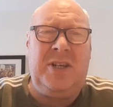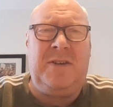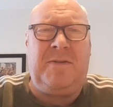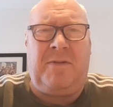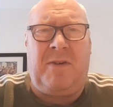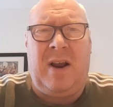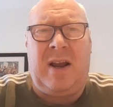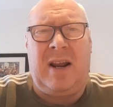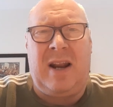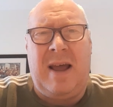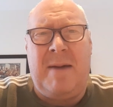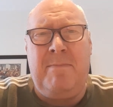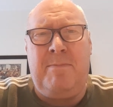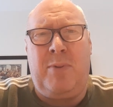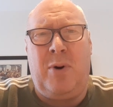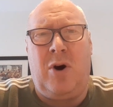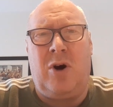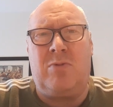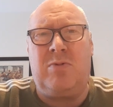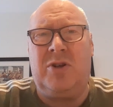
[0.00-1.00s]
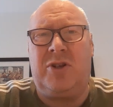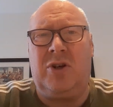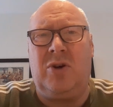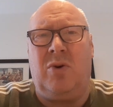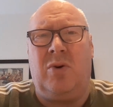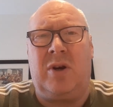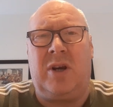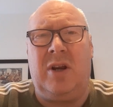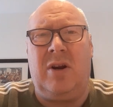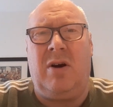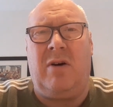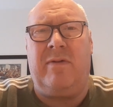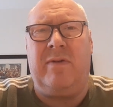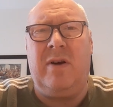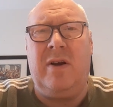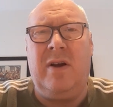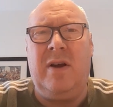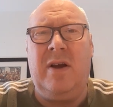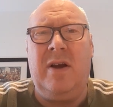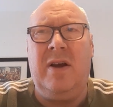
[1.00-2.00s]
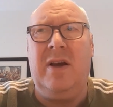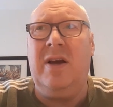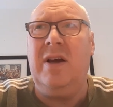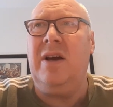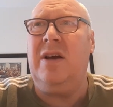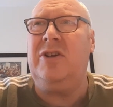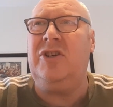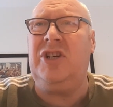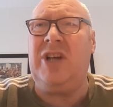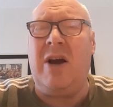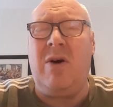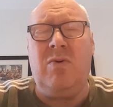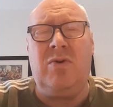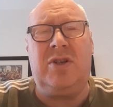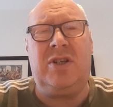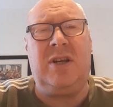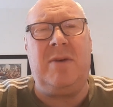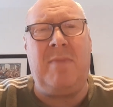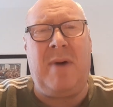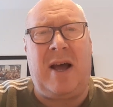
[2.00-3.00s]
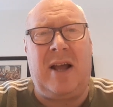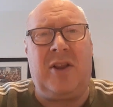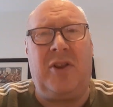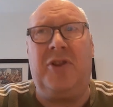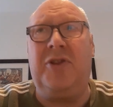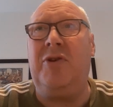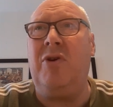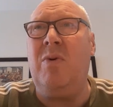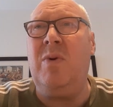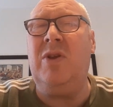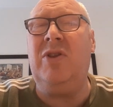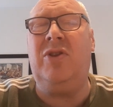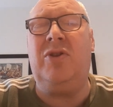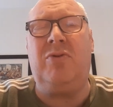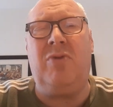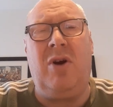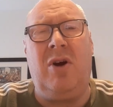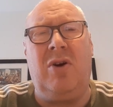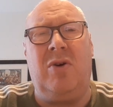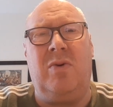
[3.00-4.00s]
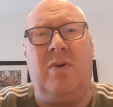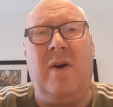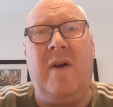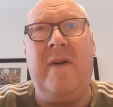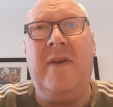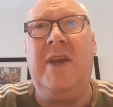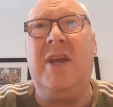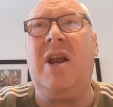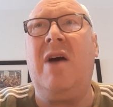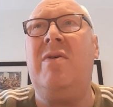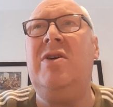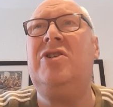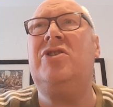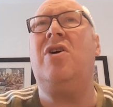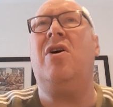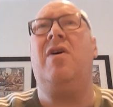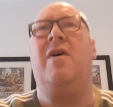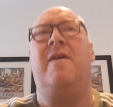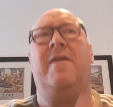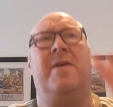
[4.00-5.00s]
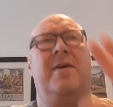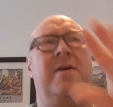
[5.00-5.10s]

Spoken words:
is Frank Lampard we're talking of. Chelsea man, through and through. You know, he's got